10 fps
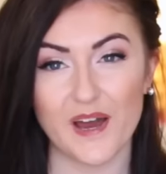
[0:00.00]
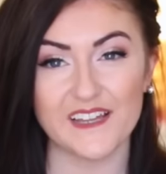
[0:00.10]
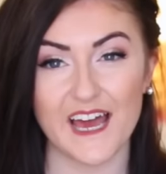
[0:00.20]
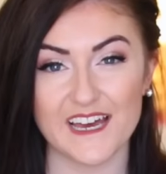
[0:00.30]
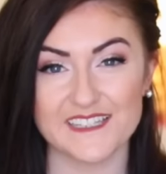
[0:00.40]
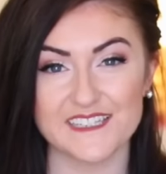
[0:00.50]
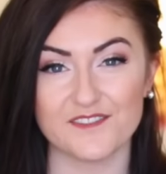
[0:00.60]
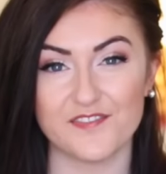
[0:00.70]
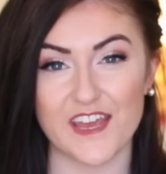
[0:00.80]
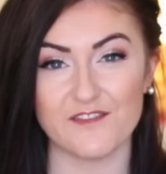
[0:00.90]
My last
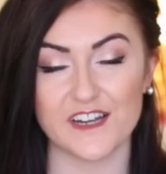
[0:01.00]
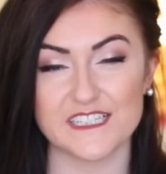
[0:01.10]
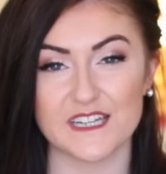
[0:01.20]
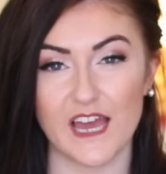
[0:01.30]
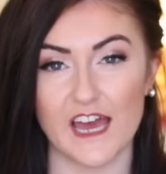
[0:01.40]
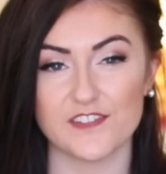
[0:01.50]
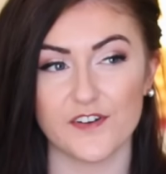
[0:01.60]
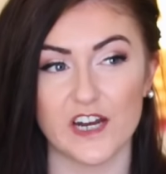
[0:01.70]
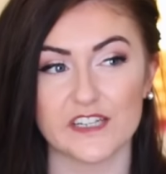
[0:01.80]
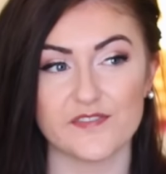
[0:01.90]
favorite as
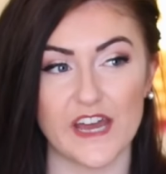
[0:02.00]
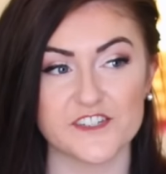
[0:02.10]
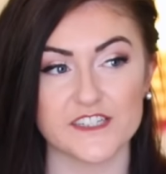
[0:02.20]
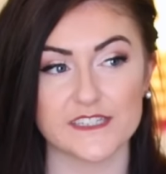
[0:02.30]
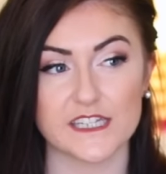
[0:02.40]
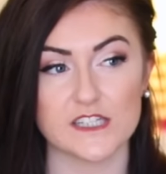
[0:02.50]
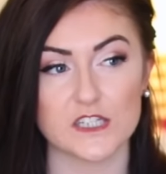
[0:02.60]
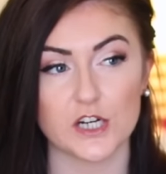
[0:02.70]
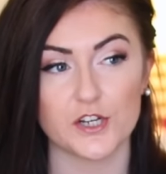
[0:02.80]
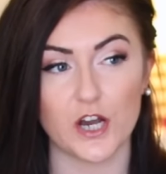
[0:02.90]
far as fashion is
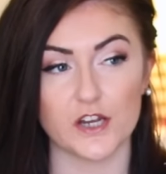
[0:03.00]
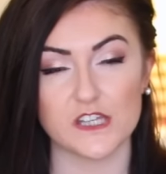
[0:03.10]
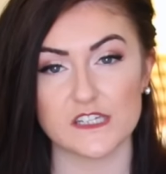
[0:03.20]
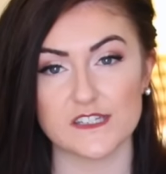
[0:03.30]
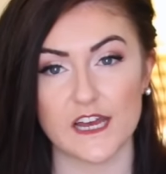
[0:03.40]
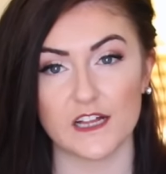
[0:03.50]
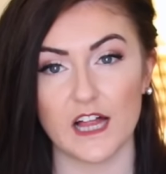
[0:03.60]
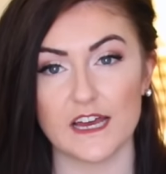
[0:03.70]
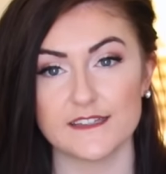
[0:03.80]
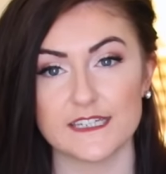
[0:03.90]
concerned are these
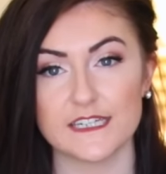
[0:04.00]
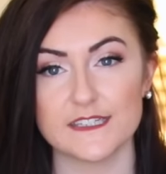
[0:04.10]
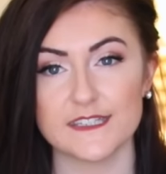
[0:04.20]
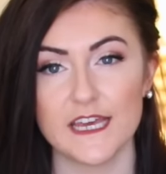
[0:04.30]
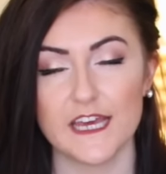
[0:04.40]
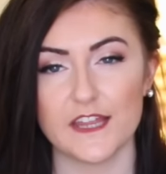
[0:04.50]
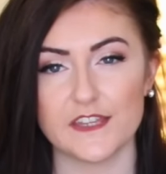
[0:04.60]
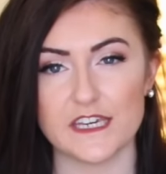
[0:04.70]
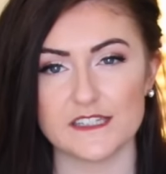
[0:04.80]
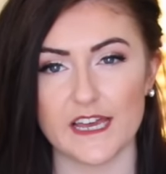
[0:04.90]
sunglasses.
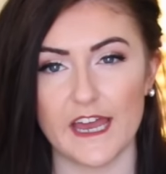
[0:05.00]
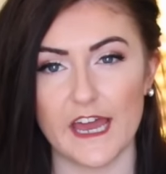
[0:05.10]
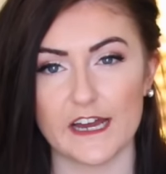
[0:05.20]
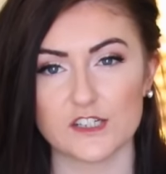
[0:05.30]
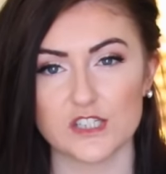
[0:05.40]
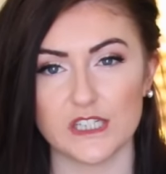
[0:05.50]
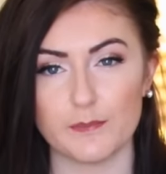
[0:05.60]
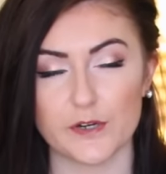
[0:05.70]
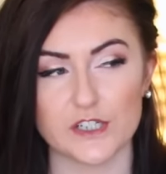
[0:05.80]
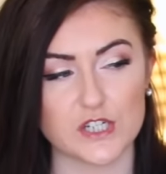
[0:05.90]
These I actually
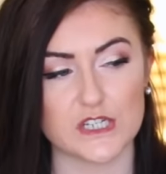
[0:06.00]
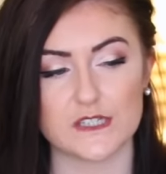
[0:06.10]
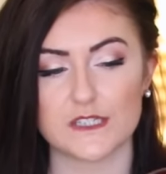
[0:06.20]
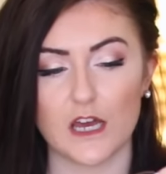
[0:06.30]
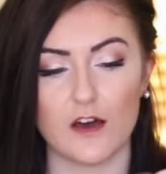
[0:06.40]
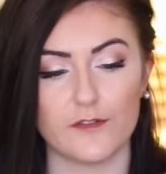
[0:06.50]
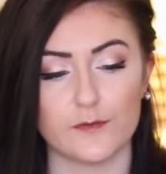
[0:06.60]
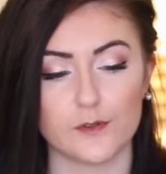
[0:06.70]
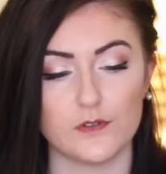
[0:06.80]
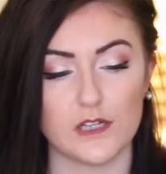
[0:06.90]
purchased off
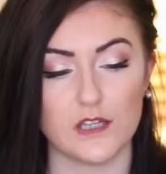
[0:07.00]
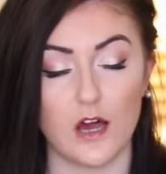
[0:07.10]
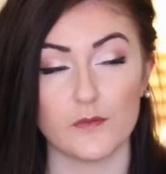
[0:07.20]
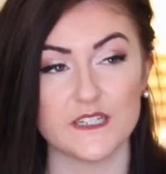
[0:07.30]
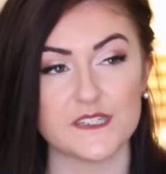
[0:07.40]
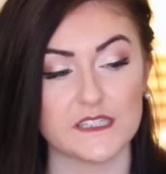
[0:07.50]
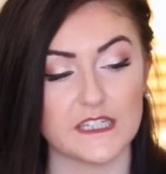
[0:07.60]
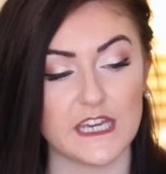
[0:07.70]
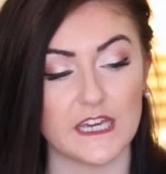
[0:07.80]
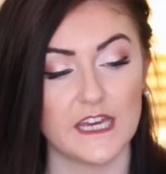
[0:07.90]
of Rue La La
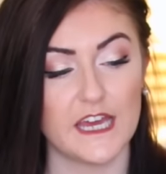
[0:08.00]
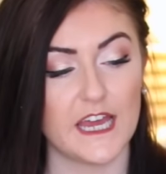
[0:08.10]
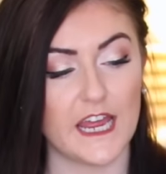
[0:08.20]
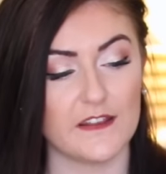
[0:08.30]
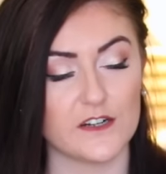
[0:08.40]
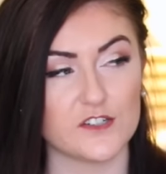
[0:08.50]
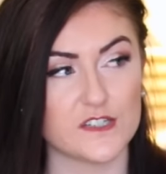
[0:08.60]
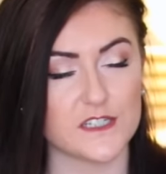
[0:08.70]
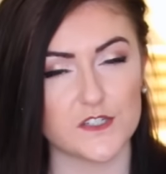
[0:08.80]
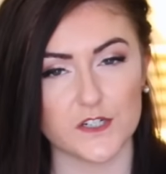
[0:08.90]
recently and they're
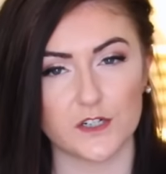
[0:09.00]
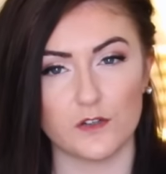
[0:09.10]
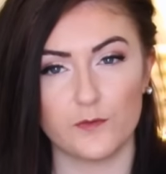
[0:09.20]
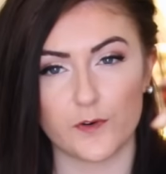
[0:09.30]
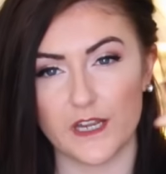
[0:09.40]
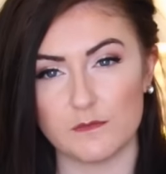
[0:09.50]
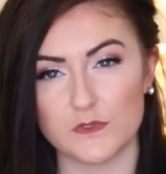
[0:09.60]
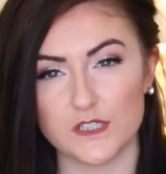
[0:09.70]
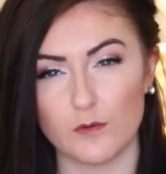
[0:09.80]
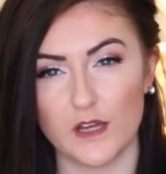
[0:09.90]
just the circle
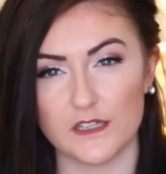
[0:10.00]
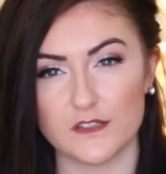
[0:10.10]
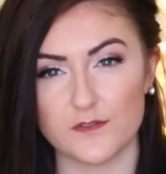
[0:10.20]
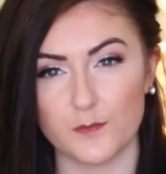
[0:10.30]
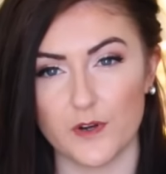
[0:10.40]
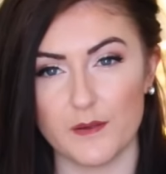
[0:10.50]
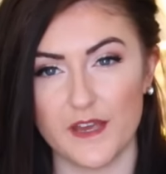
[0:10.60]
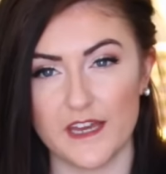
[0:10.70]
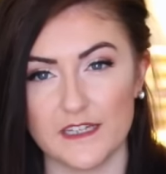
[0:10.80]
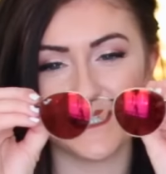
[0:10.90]
framed ones from
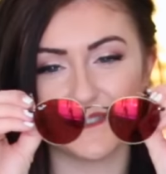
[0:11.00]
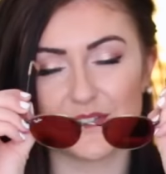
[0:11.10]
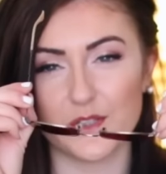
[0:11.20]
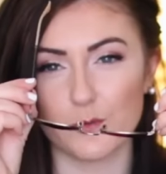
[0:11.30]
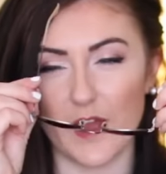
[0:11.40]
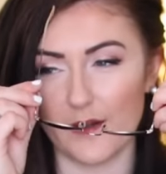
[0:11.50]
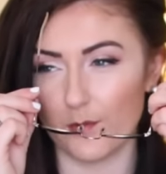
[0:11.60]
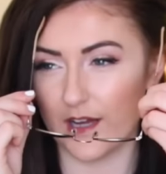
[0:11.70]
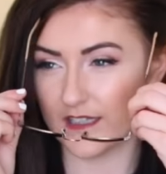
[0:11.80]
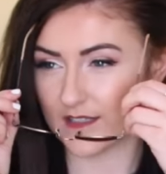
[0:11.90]
Ray-Ban. These are the red
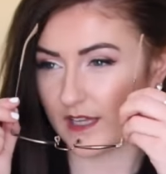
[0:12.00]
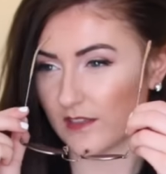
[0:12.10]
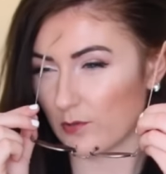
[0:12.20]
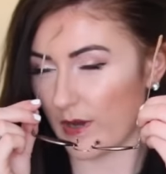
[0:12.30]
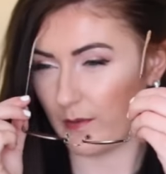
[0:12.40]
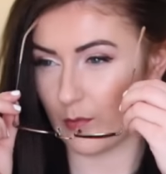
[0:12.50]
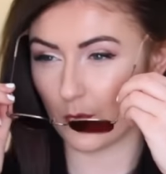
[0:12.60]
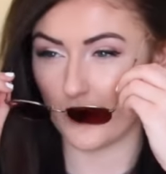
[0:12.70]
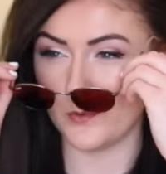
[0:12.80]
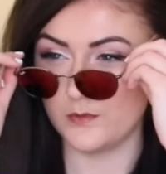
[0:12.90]
ones, like the red
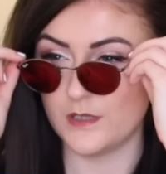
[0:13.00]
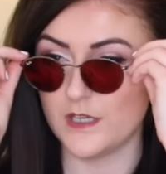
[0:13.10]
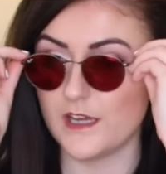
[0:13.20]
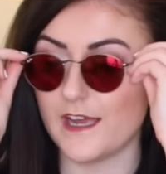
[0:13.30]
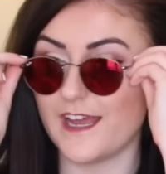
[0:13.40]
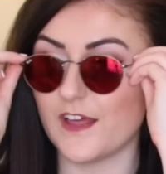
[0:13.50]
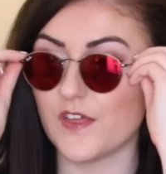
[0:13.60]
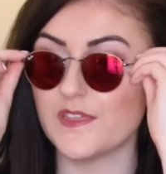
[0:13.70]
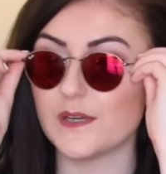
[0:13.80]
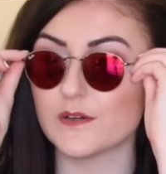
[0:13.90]
maroon. And I
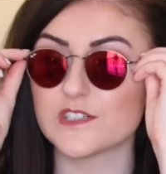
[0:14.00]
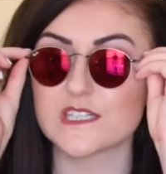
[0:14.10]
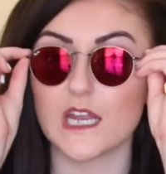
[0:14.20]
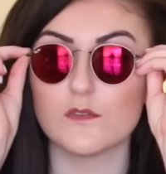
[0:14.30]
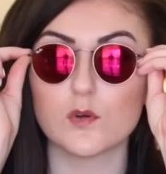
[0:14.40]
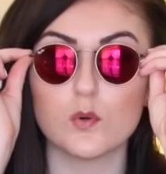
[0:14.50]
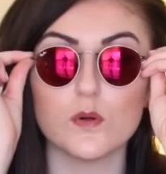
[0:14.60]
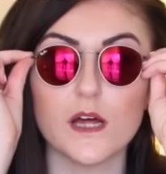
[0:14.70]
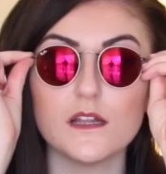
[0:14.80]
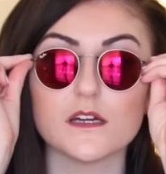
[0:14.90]
thought they were just kind of a cool
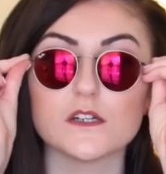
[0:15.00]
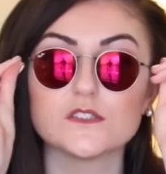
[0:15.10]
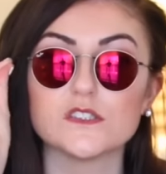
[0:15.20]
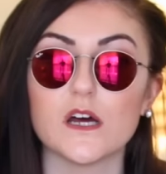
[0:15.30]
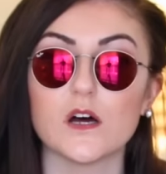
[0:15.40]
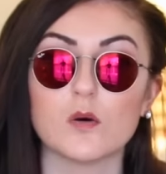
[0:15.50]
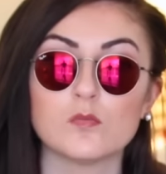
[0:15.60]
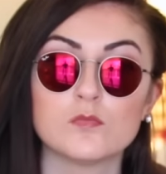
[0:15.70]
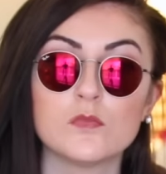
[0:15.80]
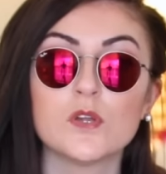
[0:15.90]
color, so
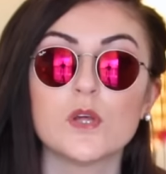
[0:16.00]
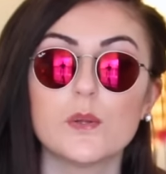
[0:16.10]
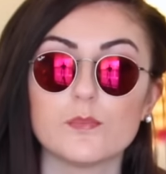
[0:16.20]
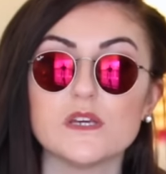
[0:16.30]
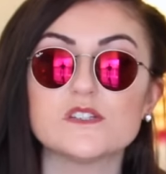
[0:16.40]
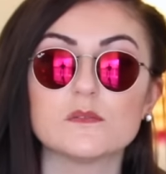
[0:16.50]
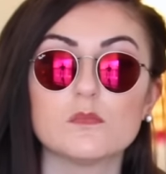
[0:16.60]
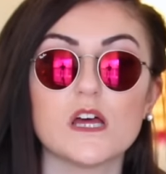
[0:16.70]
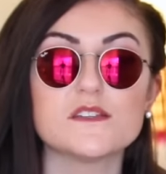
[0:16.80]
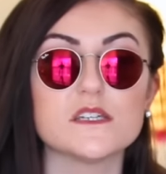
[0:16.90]
peace and
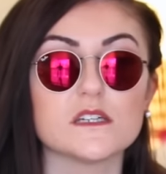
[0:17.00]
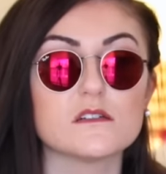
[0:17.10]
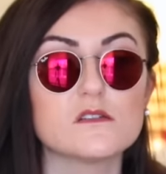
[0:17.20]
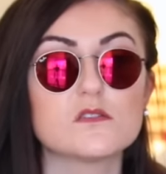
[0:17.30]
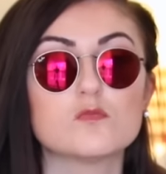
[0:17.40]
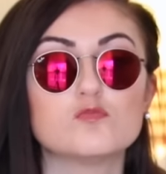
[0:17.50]
blessings.